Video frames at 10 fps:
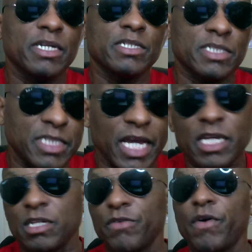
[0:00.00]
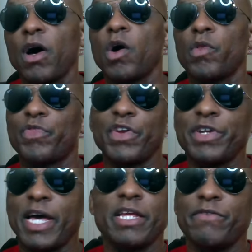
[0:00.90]
Second of all, they're
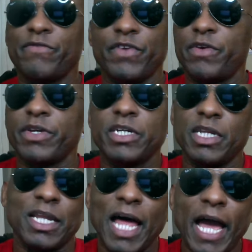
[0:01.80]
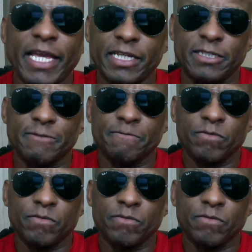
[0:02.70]
not even very good liars,